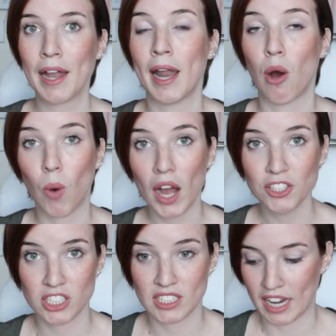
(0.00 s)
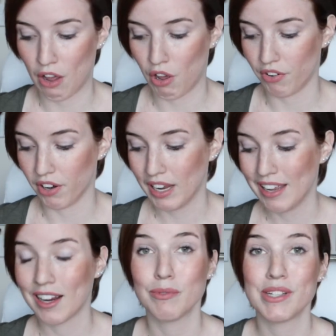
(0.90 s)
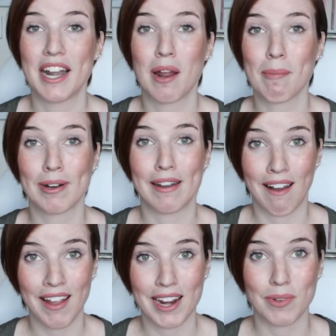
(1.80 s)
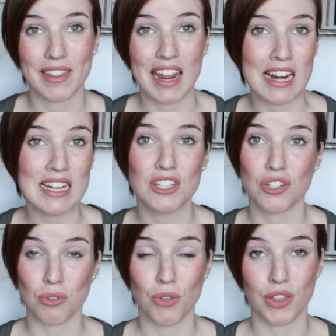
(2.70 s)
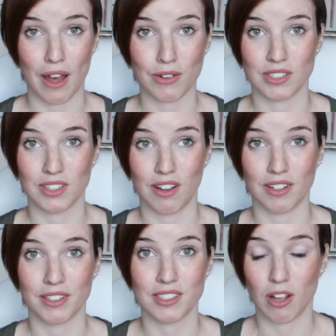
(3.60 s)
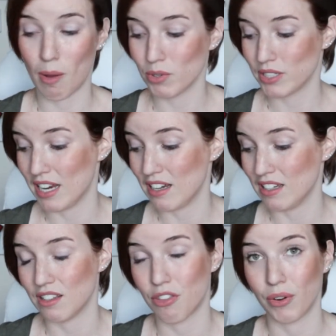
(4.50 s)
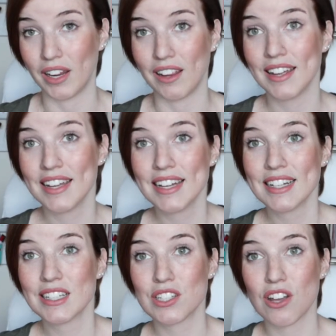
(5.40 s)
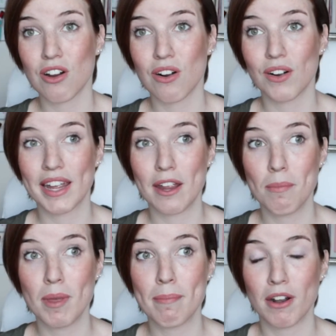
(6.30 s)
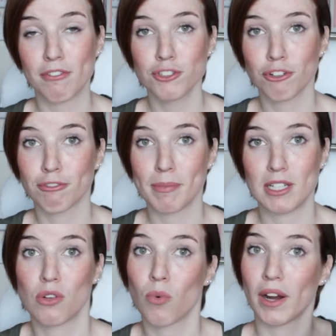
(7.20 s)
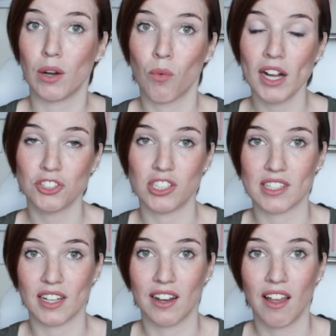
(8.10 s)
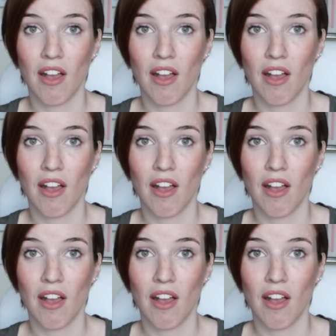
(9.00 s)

Now Washington, however, comes in at number 9 with $82,000, almost $83,000. So it would be beneficial for me to work in Washington.